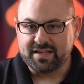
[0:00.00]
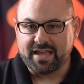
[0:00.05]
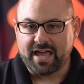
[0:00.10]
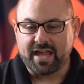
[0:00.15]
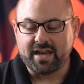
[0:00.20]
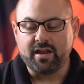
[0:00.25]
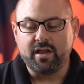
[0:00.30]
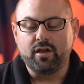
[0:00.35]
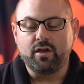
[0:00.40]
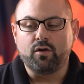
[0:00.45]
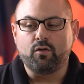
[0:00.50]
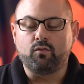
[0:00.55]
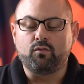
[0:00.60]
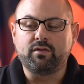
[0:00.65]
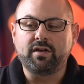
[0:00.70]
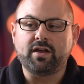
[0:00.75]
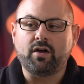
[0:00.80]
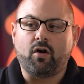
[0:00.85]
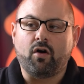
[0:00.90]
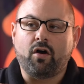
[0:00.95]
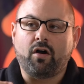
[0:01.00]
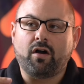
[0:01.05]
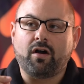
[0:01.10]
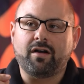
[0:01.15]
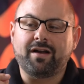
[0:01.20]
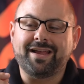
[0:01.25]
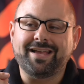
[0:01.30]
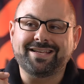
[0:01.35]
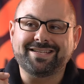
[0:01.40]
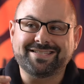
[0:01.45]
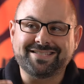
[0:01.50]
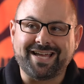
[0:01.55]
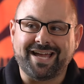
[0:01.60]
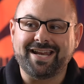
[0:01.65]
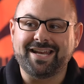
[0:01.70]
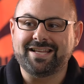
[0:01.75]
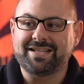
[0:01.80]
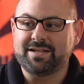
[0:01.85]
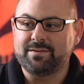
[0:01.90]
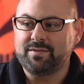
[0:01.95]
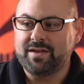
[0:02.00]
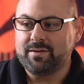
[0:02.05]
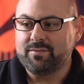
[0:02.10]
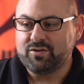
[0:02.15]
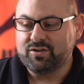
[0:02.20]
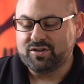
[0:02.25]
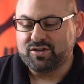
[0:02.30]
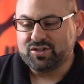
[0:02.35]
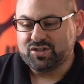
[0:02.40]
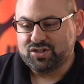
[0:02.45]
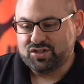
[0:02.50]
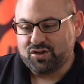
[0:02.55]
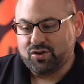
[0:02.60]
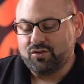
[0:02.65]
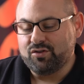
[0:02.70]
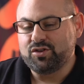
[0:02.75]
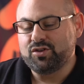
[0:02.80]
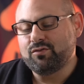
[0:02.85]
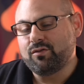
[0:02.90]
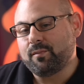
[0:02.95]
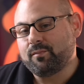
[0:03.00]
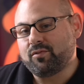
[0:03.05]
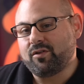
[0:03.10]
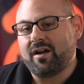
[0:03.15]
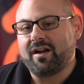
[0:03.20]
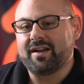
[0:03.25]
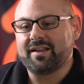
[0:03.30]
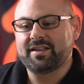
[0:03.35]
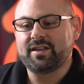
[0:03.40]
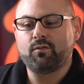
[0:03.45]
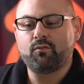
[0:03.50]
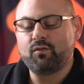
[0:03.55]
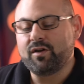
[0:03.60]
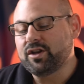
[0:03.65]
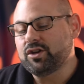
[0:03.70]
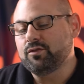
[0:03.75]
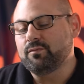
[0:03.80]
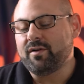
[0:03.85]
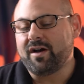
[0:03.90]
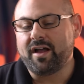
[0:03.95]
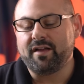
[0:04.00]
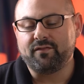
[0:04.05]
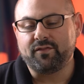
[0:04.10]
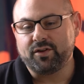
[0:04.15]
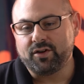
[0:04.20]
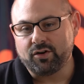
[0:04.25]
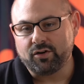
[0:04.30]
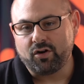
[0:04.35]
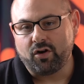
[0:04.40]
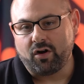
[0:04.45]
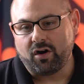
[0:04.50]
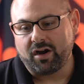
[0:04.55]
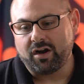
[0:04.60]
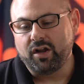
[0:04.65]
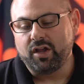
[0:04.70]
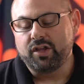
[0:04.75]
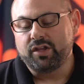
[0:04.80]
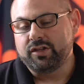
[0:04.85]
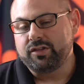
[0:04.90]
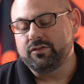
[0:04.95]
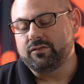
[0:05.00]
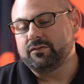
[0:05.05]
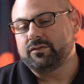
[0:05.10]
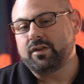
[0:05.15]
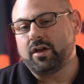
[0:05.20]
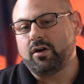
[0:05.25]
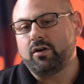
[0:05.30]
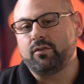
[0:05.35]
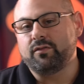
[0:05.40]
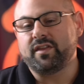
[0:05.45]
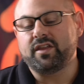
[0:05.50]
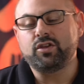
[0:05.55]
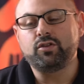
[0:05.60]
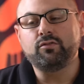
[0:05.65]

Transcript: of that, we are excited to be able to show you a product that when you buy for your car, you'll know that